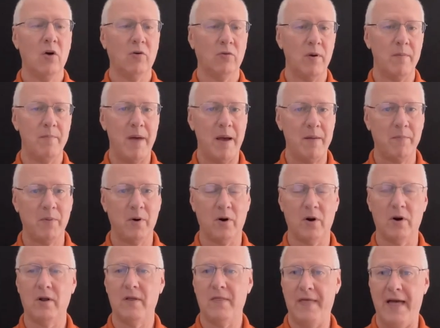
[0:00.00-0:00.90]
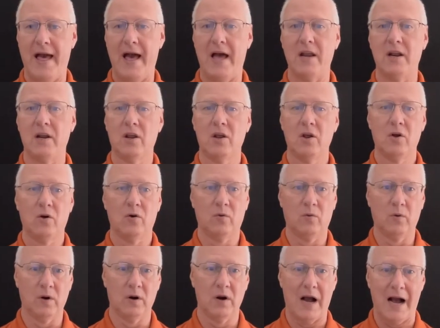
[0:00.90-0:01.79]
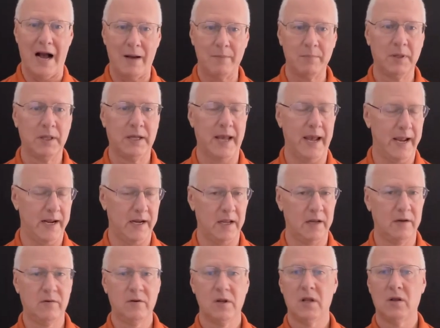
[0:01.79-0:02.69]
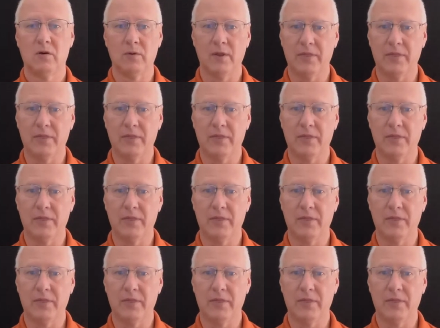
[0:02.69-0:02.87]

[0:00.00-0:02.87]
remember that we're obligated